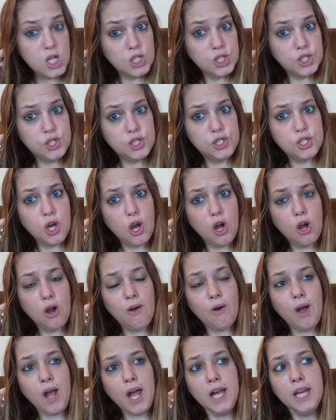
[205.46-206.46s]

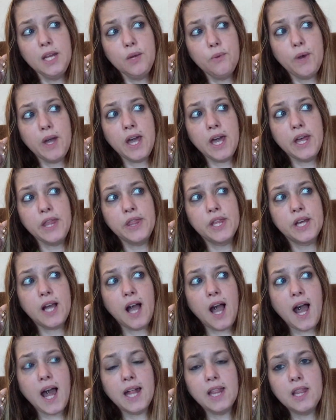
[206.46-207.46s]
So anyway, the
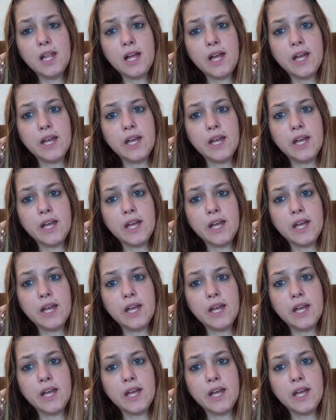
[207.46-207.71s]
guy